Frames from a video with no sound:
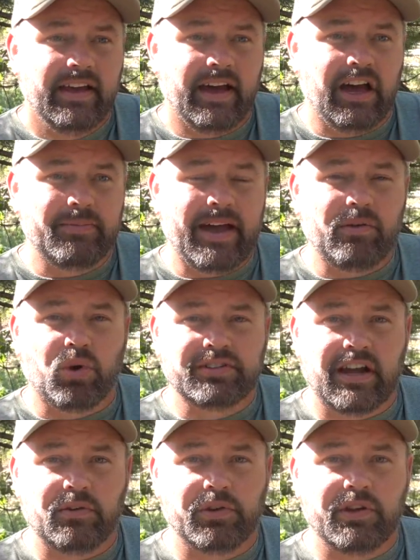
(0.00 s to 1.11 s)
Um, that works
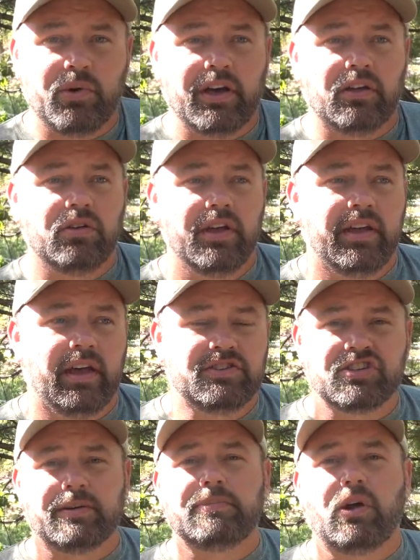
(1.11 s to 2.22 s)
out really well. It's
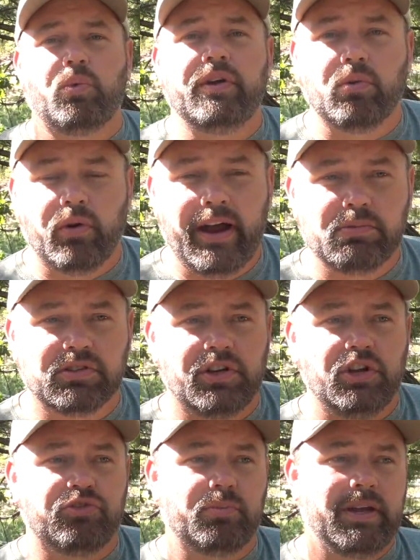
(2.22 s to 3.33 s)
just something that we were able to
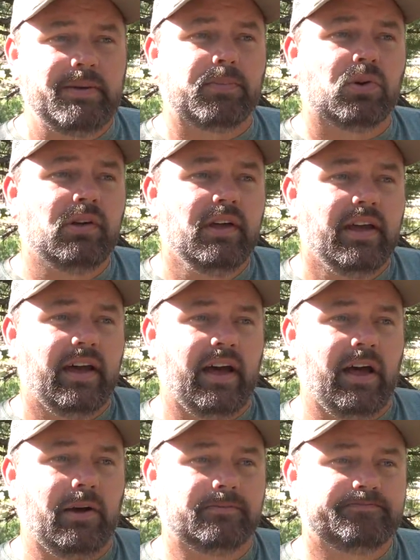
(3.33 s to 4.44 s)
do for people.
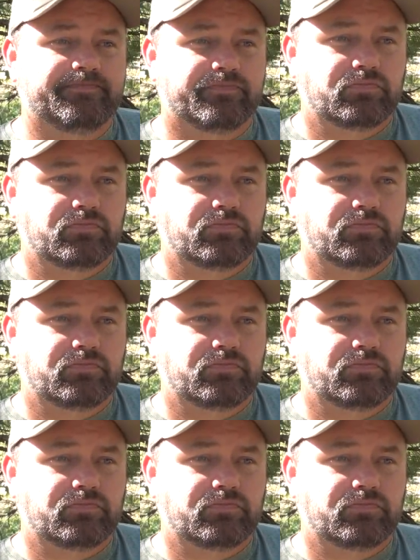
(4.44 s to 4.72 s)
Um,